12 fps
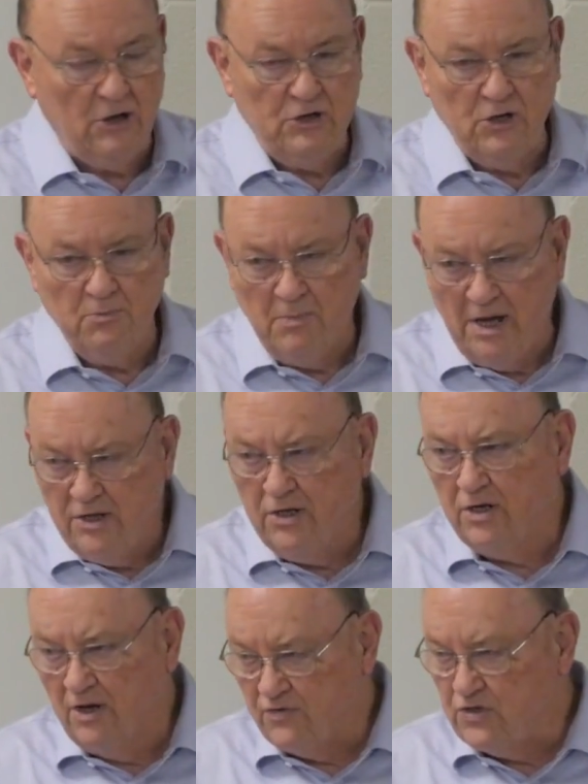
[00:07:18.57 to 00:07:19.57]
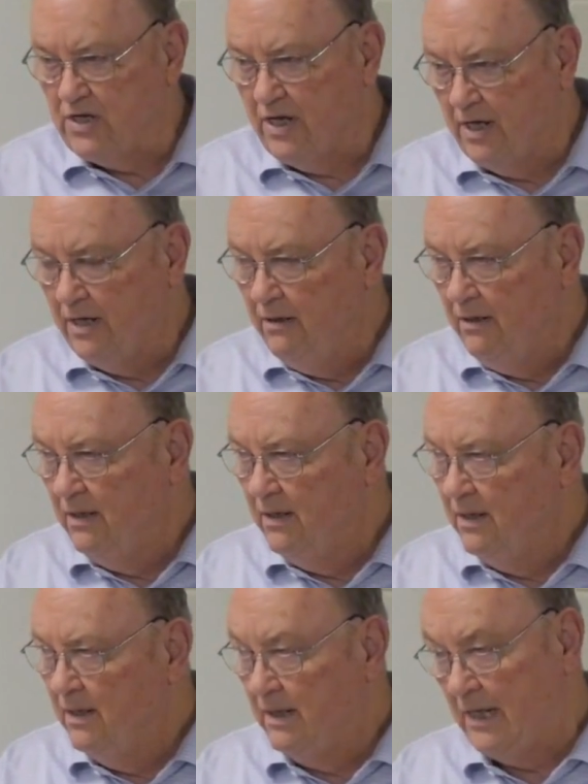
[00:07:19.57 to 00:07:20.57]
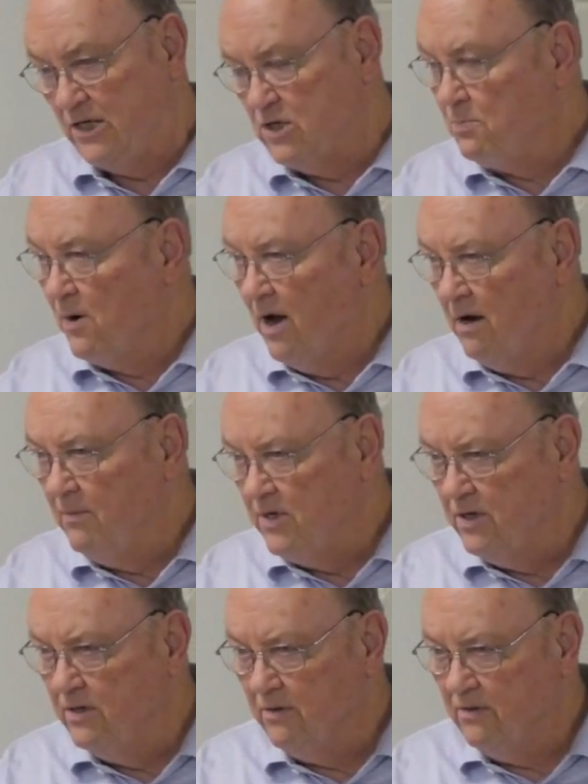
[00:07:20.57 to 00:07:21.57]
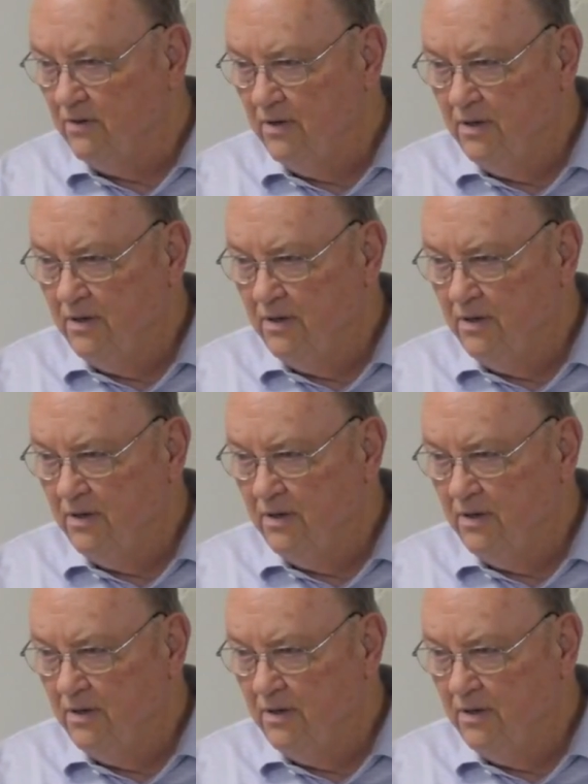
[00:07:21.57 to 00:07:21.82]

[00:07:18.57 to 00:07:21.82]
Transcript: and dominion of sin, that's a problem too.